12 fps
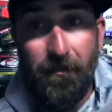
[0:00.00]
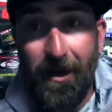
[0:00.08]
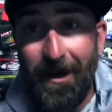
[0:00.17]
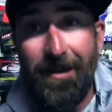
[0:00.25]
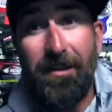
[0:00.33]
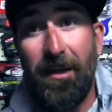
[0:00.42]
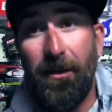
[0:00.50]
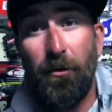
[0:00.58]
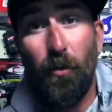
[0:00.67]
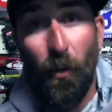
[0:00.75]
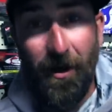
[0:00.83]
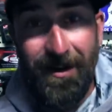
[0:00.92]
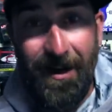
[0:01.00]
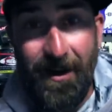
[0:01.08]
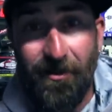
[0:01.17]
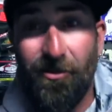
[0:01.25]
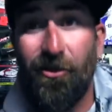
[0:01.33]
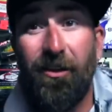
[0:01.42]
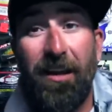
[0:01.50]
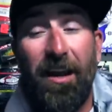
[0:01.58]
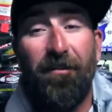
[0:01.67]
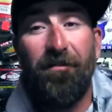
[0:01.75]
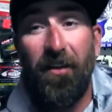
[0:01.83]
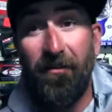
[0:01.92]
18, 28,
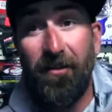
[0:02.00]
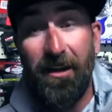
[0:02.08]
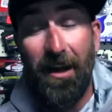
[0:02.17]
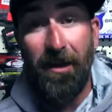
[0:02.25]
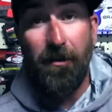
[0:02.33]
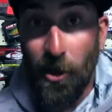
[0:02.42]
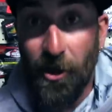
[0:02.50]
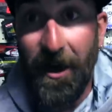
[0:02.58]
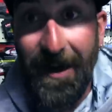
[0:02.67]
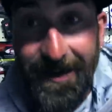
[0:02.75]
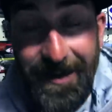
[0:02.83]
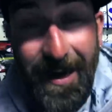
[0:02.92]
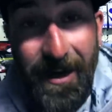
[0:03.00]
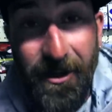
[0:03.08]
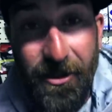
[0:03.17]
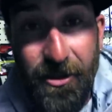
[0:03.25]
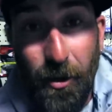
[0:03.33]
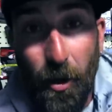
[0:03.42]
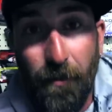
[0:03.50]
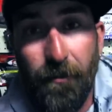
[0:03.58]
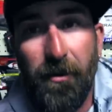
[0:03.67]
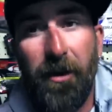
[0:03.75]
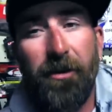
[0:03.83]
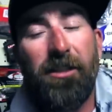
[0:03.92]
38, 58, or 88 years old,
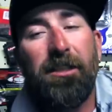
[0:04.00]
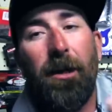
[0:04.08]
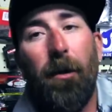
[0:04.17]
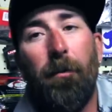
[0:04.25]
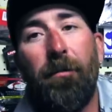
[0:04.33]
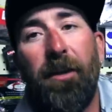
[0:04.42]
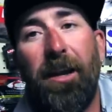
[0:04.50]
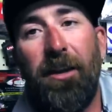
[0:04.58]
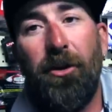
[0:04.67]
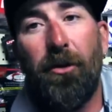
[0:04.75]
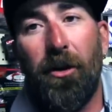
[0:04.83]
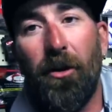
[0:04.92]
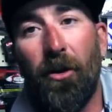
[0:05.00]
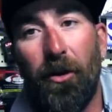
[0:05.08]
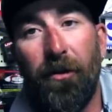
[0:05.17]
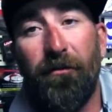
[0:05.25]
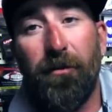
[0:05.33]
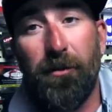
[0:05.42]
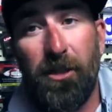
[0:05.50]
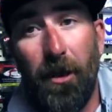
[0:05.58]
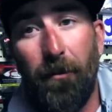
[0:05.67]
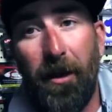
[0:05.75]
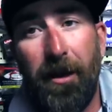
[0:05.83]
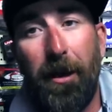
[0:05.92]
there's something you can learn from
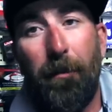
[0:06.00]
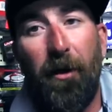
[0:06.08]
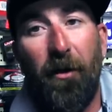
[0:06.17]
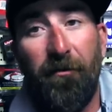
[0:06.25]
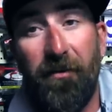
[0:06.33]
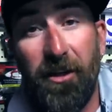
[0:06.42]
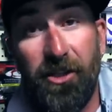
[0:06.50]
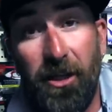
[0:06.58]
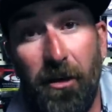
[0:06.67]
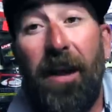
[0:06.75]
somebody about fishing.